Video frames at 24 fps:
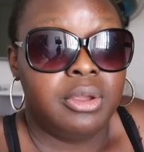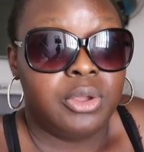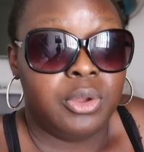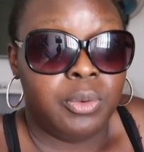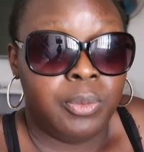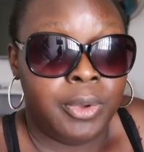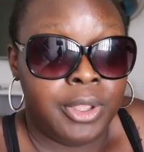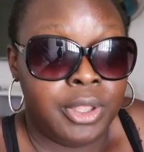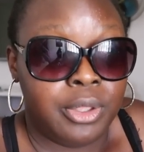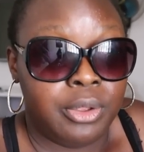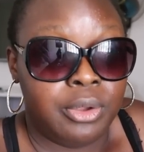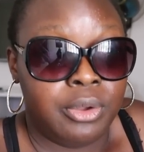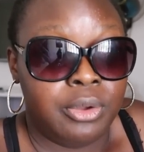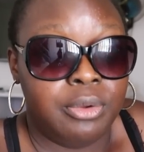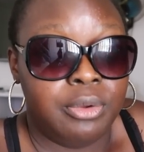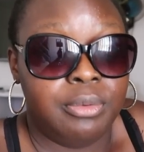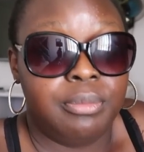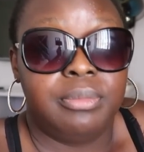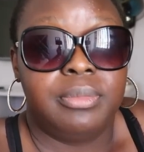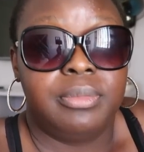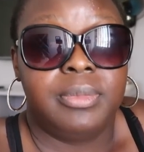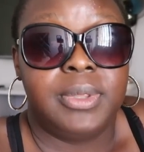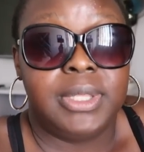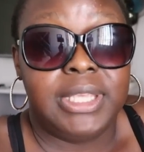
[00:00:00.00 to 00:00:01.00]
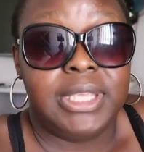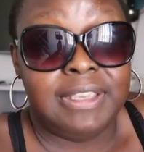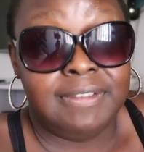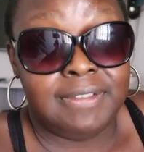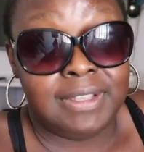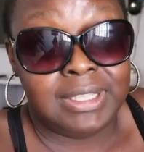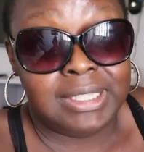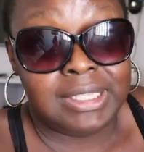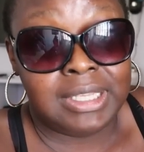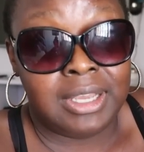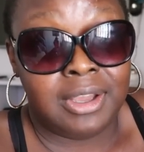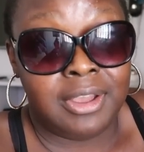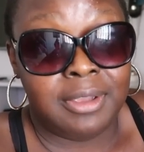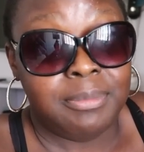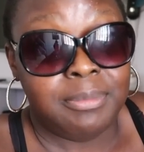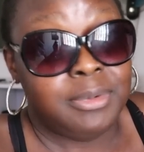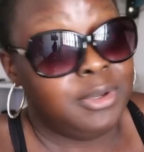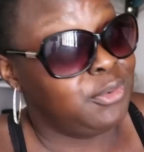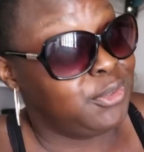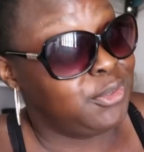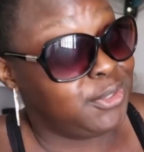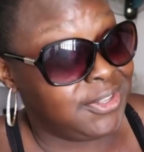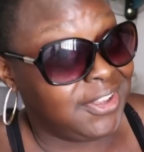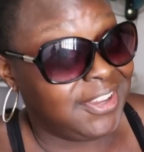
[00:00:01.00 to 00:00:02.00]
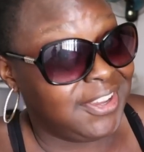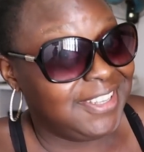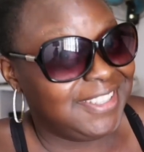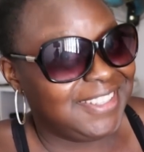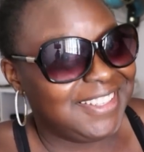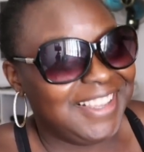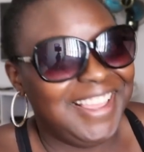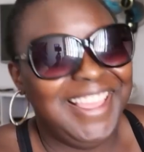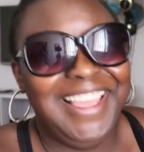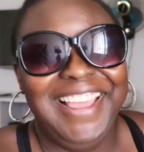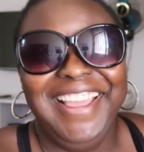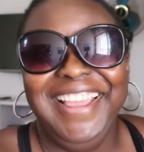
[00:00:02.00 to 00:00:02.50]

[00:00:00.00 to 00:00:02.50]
He went home, evening time, he resigned.